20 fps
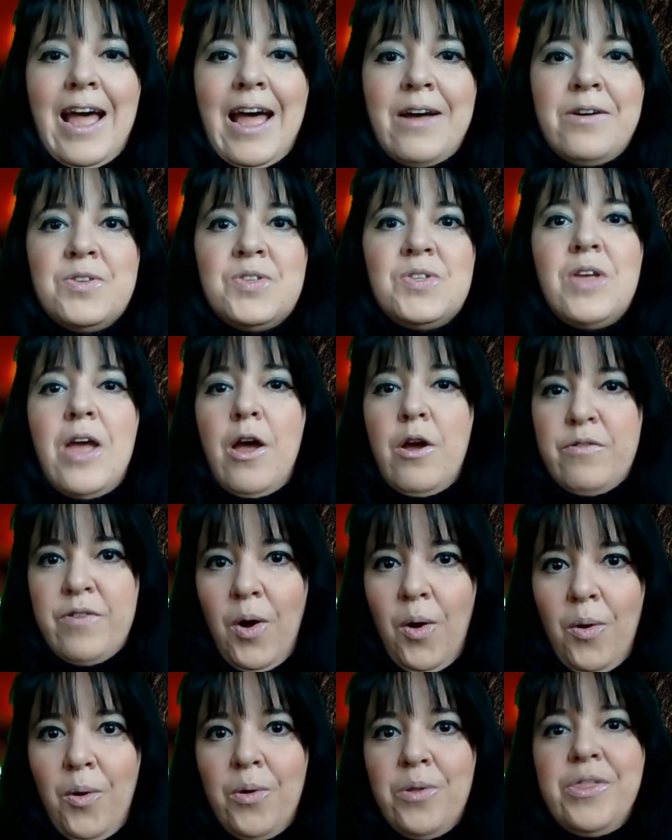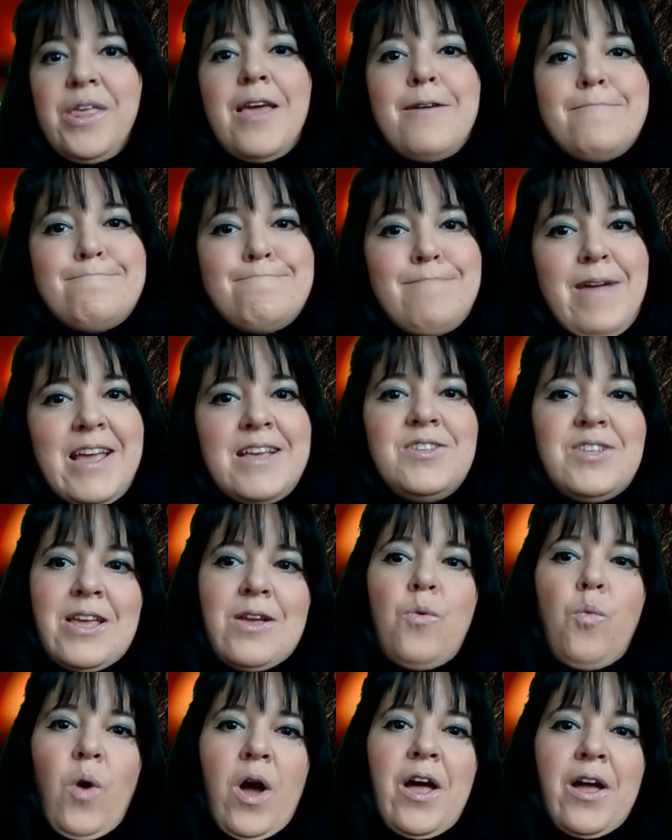House for all the
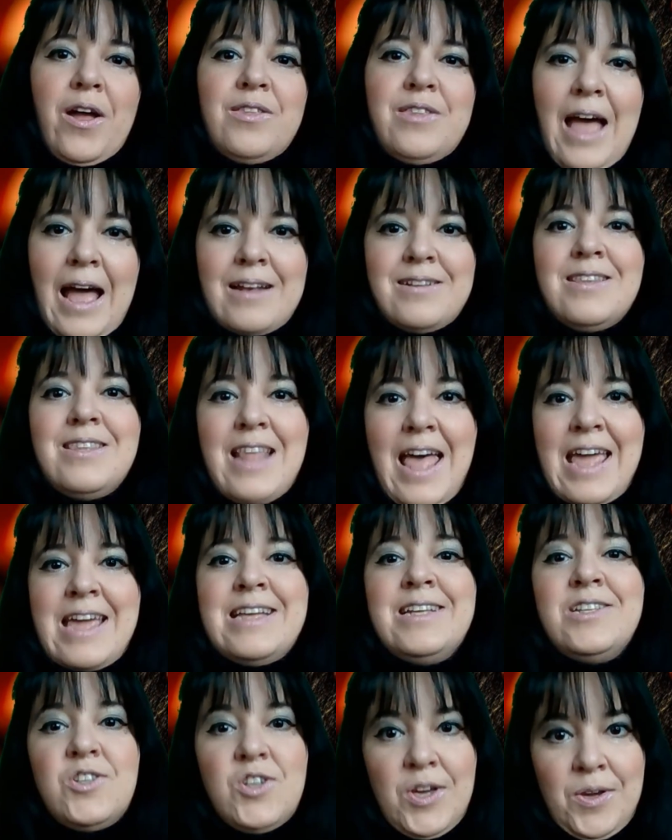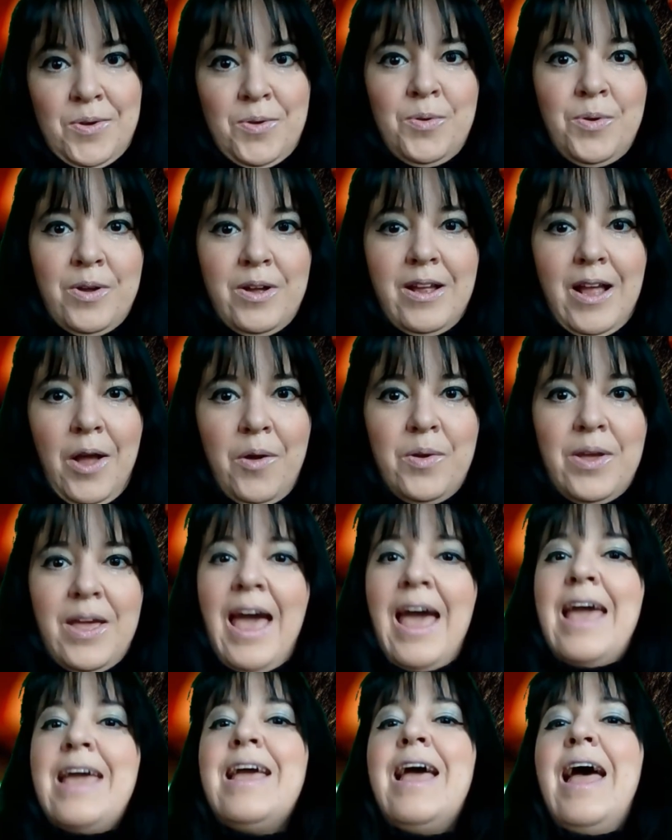amazing work that they do,
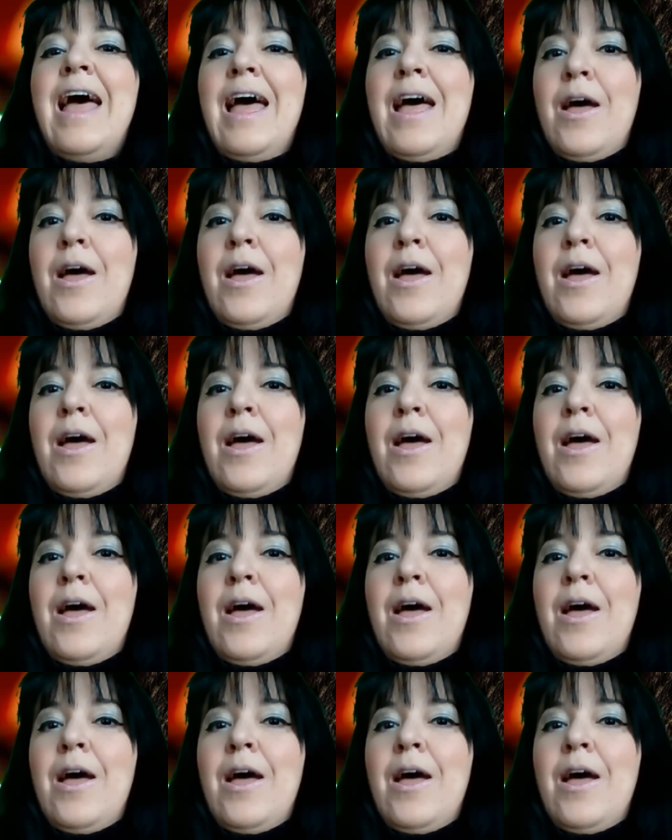okay?